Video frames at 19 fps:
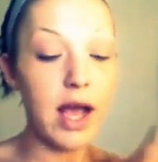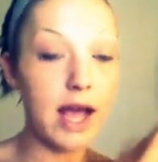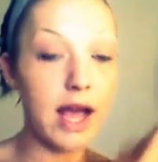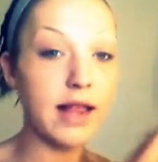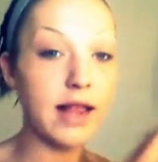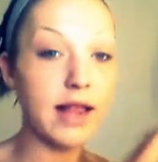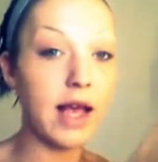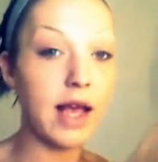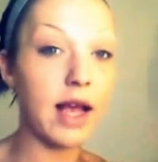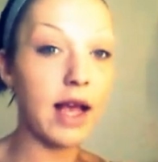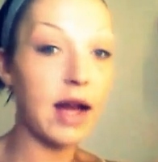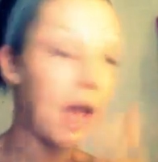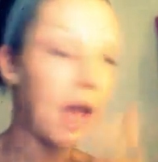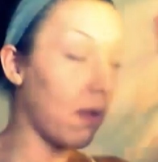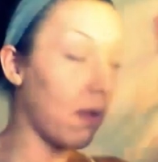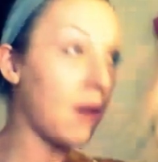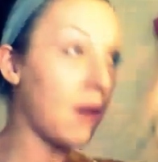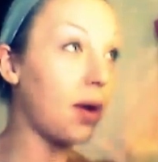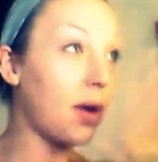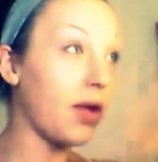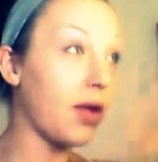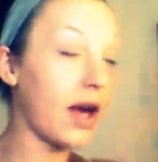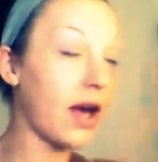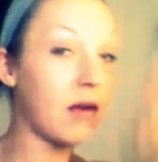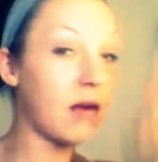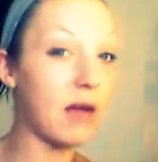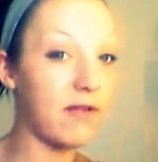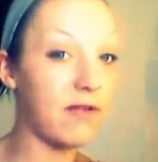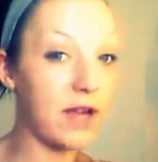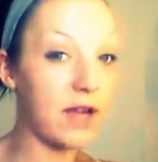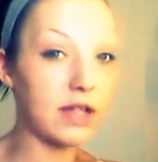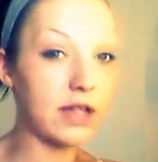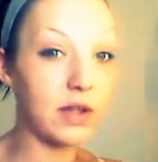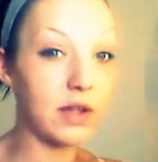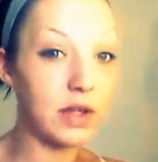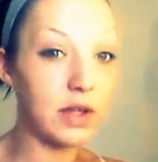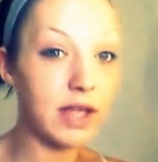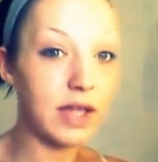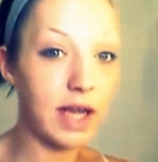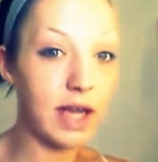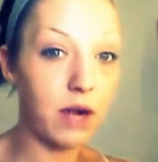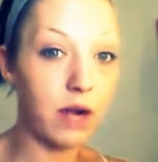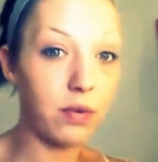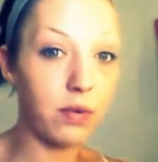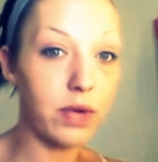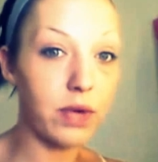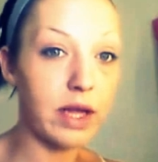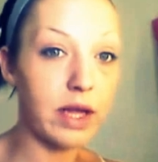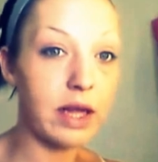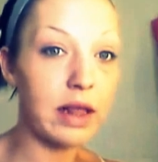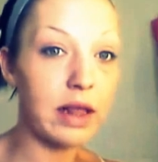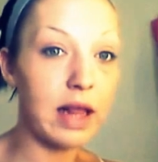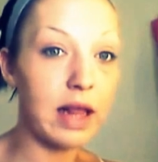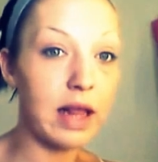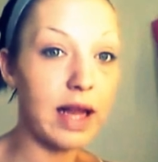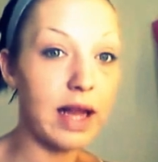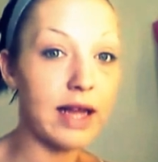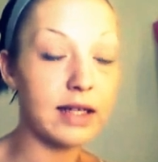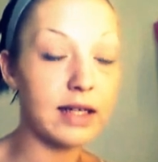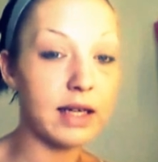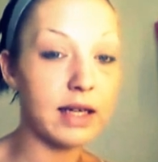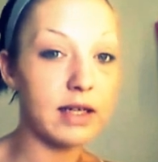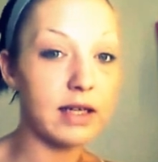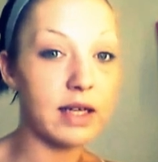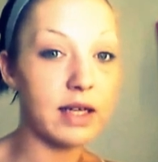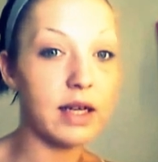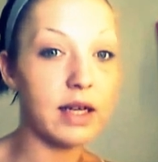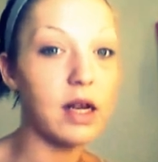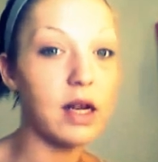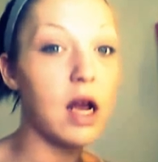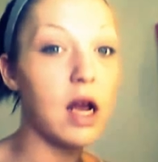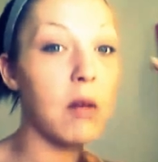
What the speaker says: and then I rub all that on my face, so it's like a really light tinted